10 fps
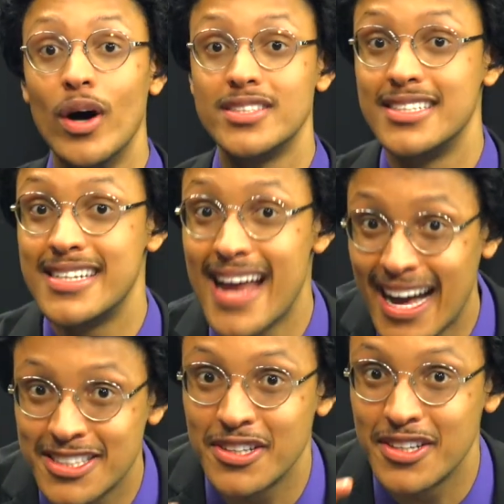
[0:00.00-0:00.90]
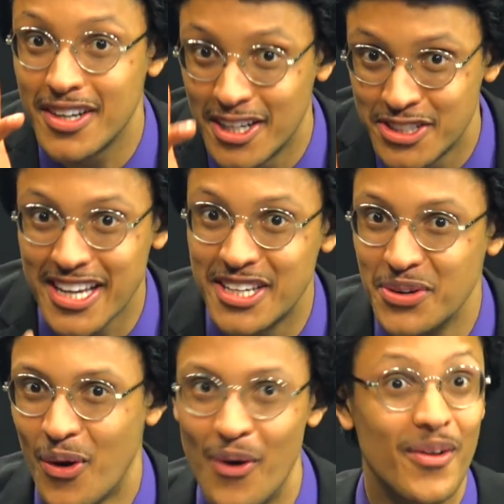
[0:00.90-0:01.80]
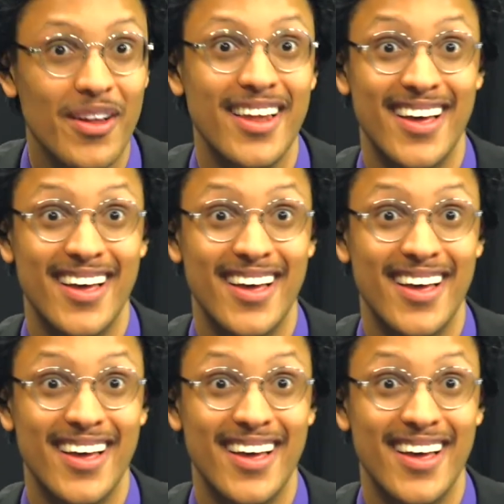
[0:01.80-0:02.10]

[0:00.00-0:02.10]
was not a janky role.